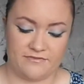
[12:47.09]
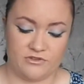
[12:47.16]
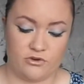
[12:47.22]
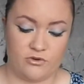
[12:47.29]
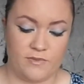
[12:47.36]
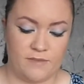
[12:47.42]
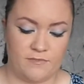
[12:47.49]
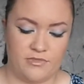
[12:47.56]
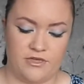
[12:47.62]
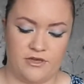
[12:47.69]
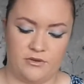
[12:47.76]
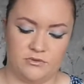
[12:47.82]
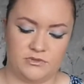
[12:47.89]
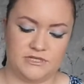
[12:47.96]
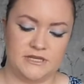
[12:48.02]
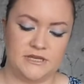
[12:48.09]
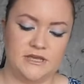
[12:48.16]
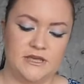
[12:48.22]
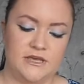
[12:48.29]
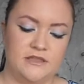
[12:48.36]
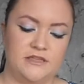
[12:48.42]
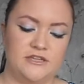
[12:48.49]
if you remember those.
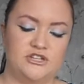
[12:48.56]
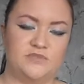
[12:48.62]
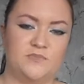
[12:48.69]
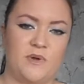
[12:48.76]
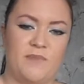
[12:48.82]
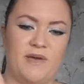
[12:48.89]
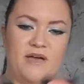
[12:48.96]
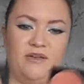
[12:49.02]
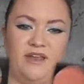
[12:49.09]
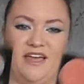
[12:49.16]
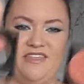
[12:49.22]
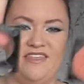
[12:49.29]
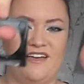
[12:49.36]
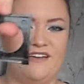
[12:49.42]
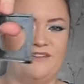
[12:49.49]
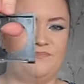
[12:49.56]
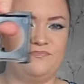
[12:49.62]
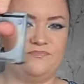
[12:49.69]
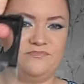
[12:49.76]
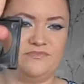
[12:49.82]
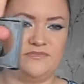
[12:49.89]
They just pop out like that.